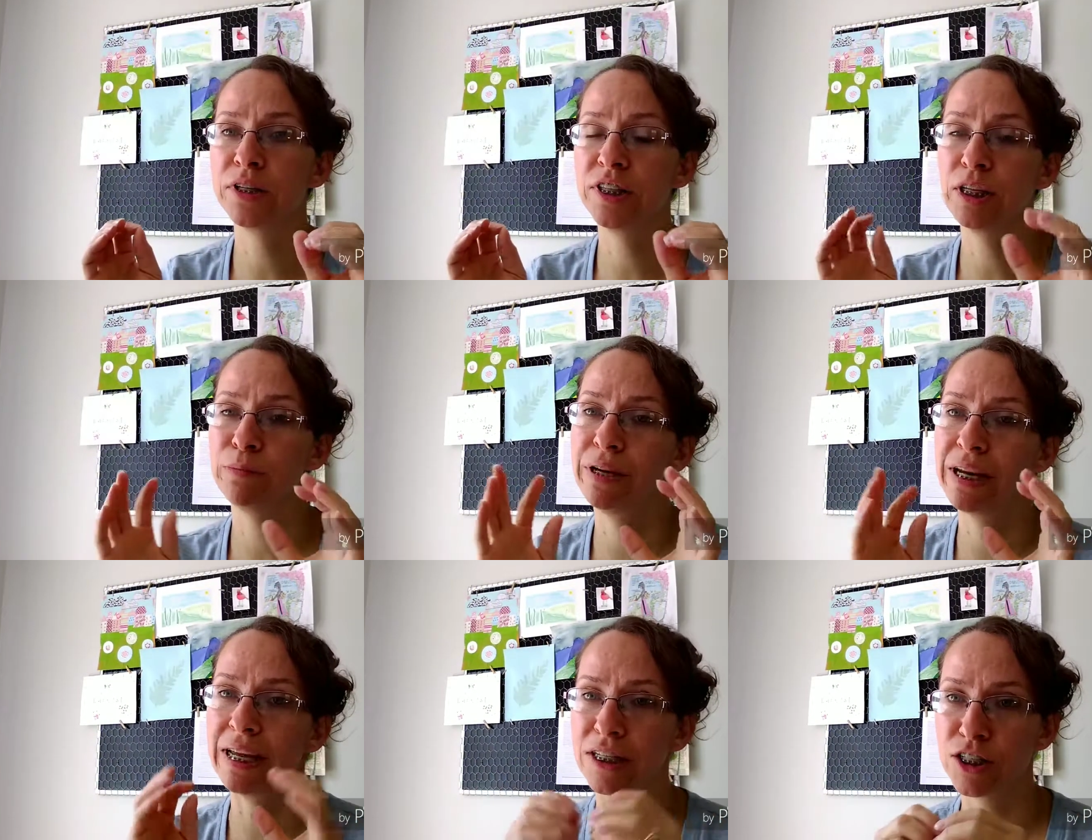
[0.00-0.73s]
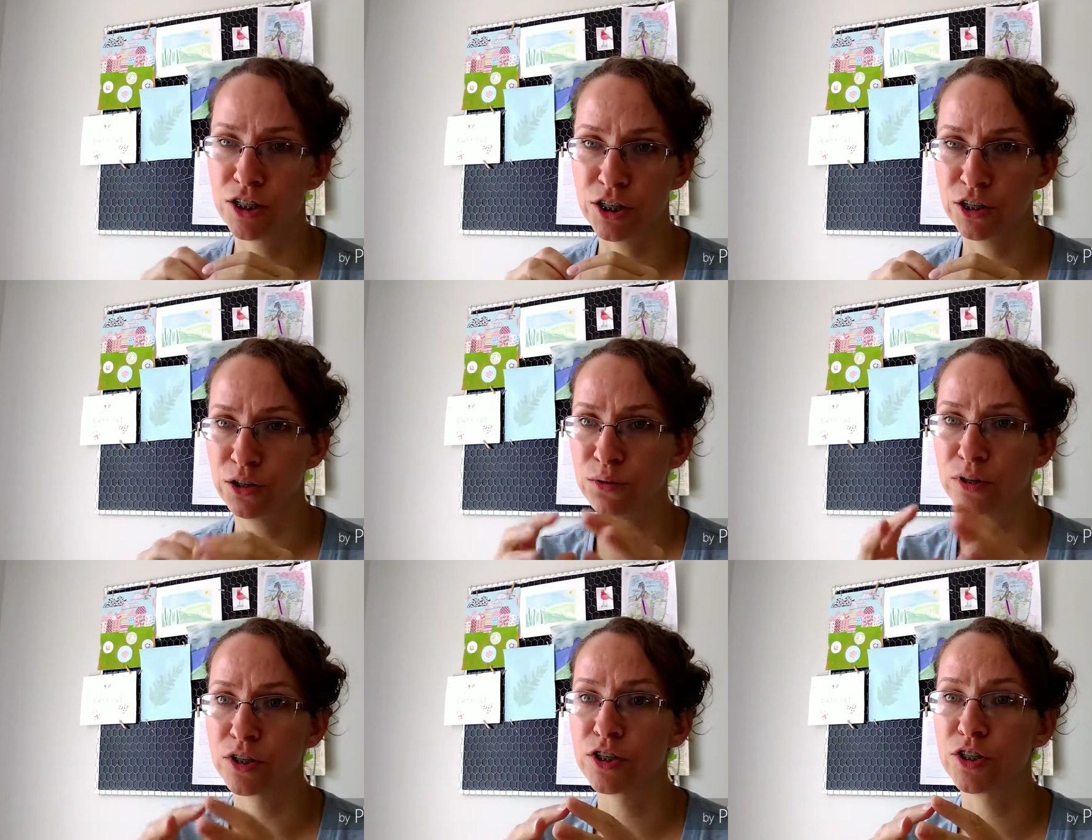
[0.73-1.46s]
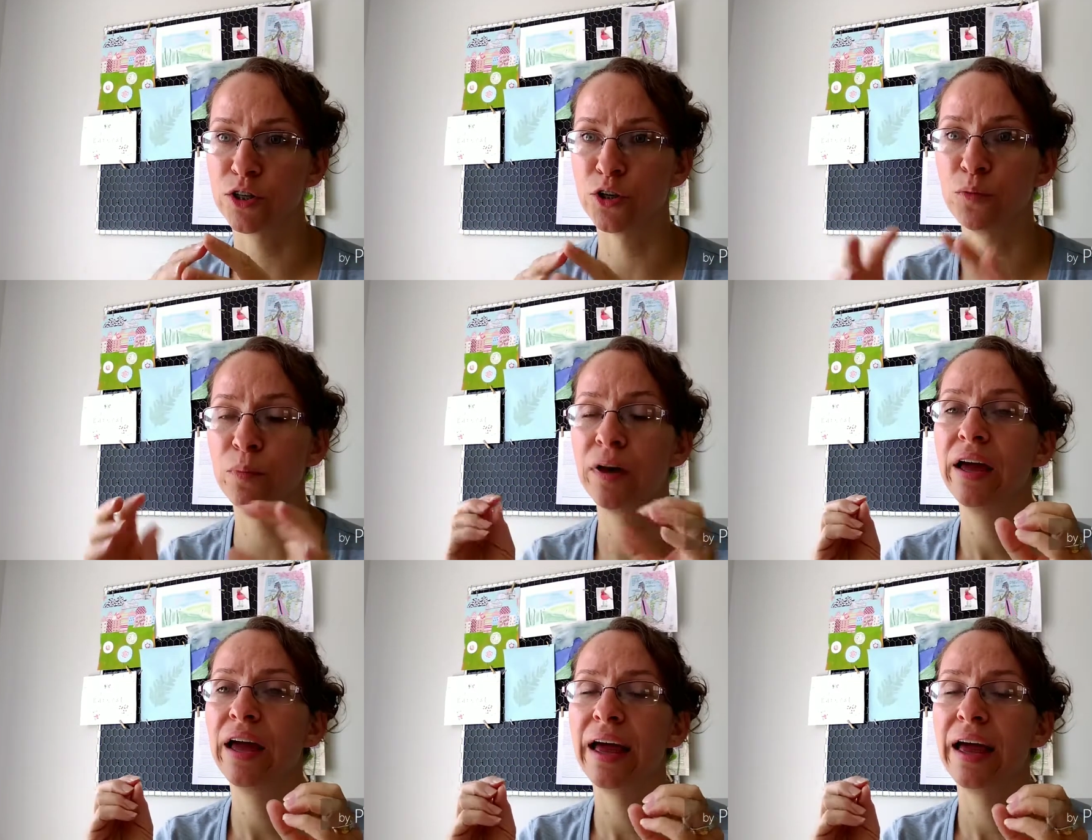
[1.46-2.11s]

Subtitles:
put them in a stew or soup,